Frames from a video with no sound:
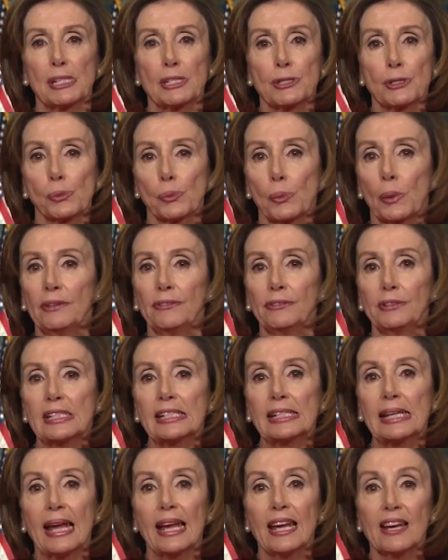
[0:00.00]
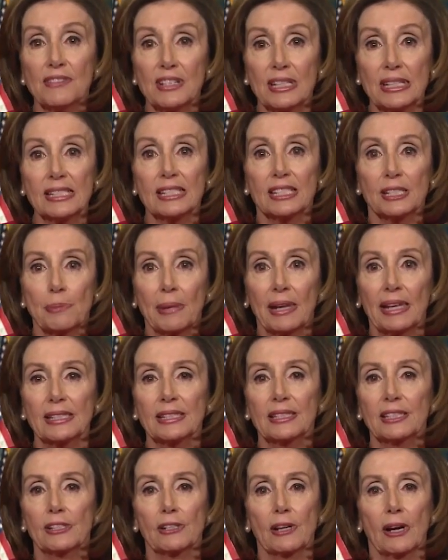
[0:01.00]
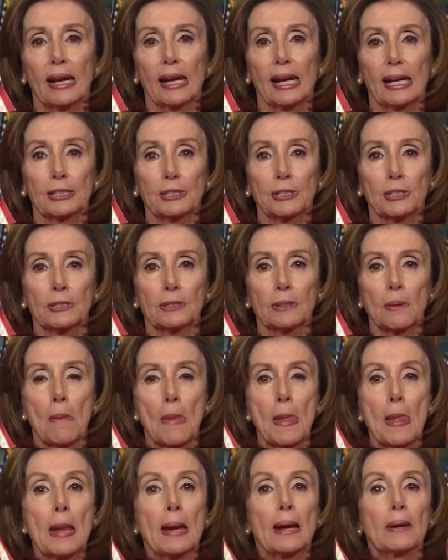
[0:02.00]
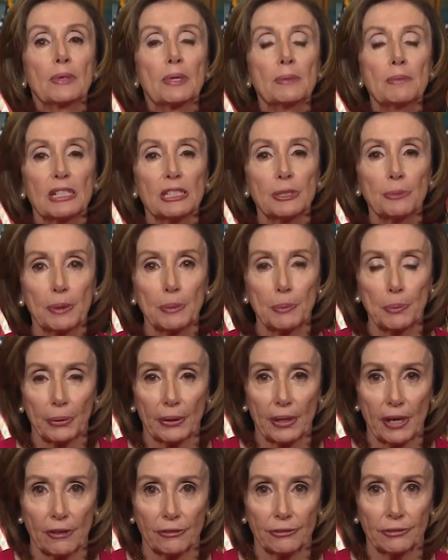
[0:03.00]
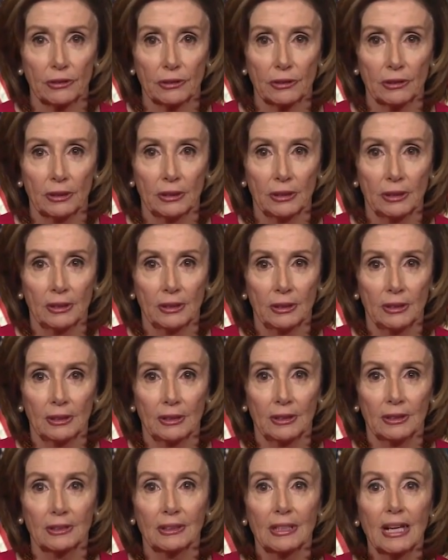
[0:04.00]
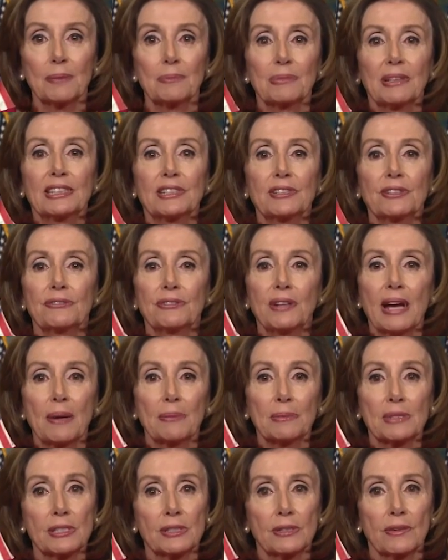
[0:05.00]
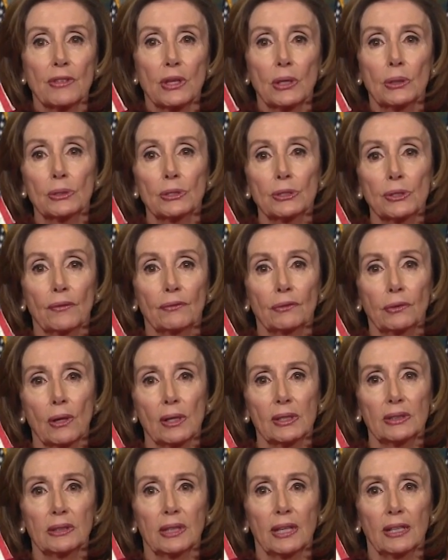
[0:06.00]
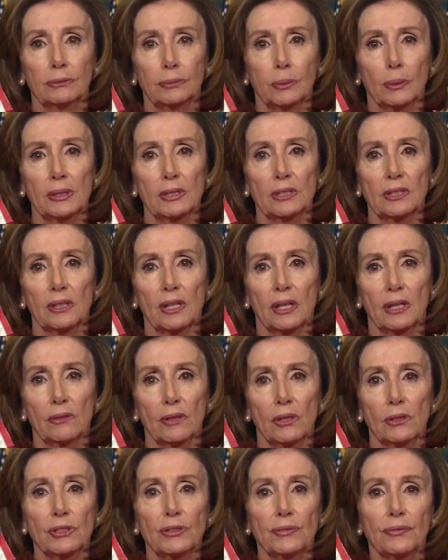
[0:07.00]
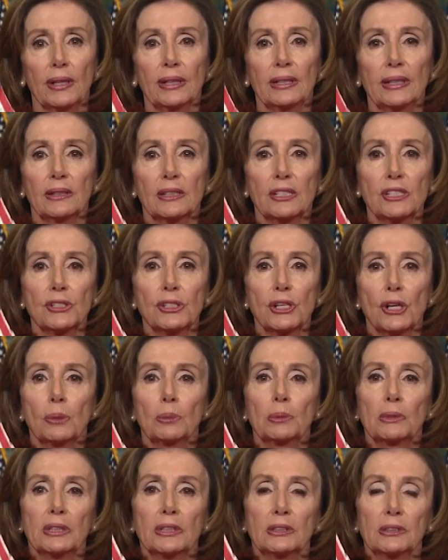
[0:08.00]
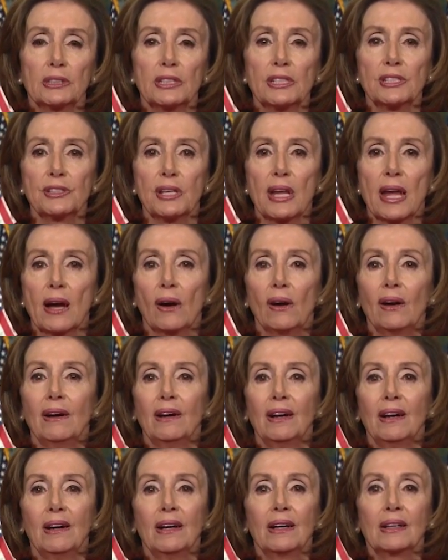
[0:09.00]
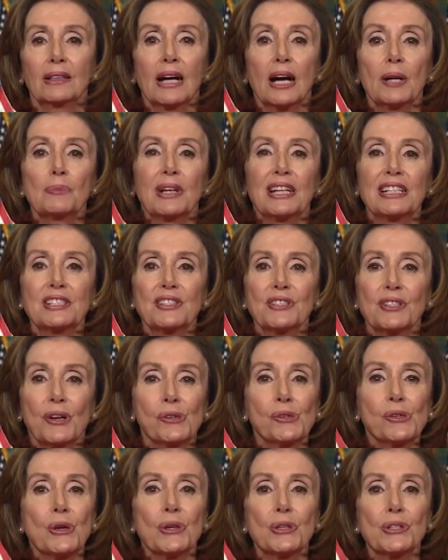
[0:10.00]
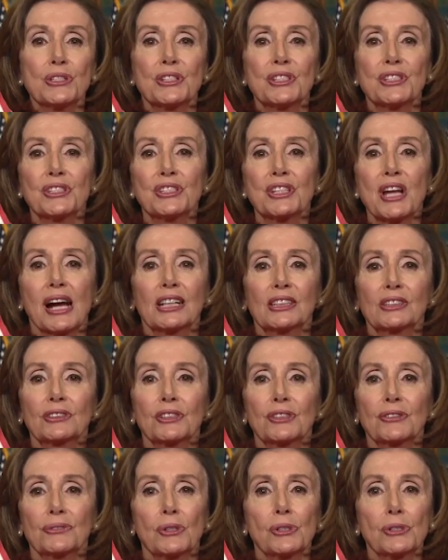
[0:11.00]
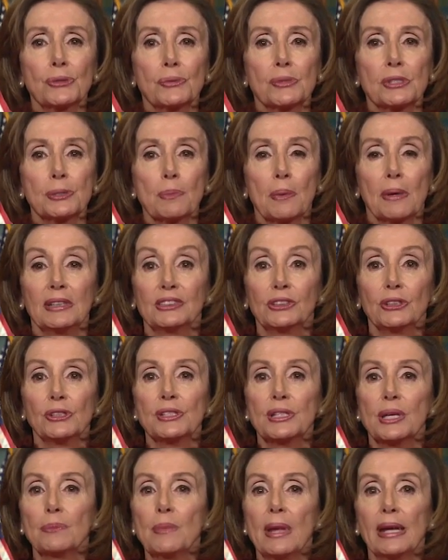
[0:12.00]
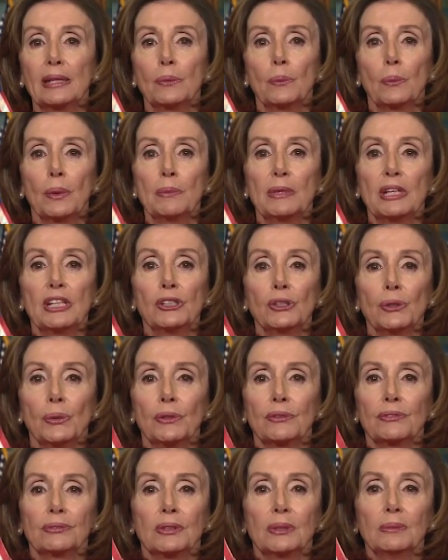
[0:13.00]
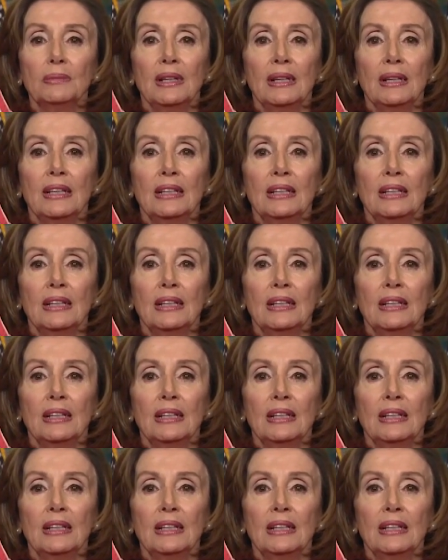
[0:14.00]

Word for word: be swift and evidence based in our actions, and we must be prayerful. God bless the families of those who've lost loved ones and those fighting this terrible illness now. God blesses our nurses, doctors, first responders, and men and women in uniform.